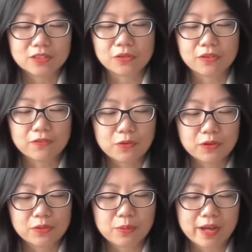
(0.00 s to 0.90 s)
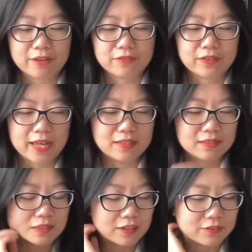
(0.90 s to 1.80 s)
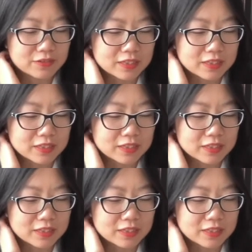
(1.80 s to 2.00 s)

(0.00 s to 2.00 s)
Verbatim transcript: So the fourth wife, Anne of